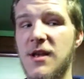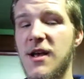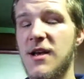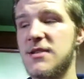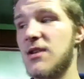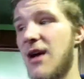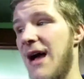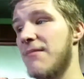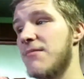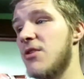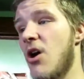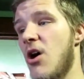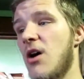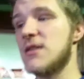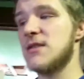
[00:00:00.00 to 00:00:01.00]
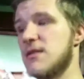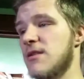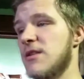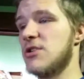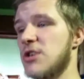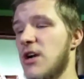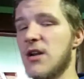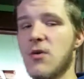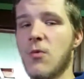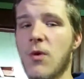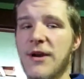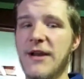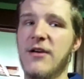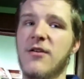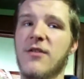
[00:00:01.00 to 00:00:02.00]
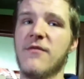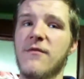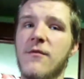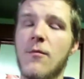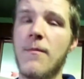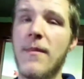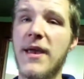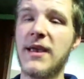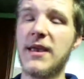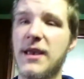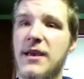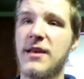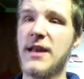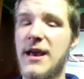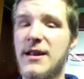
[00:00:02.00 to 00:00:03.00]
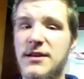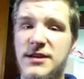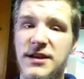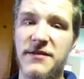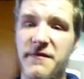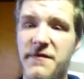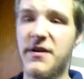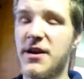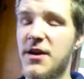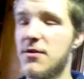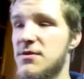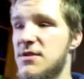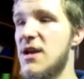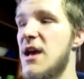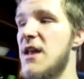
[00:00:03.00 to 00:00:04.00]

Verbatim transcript: So I'm constantly trying to work out making and editing videos.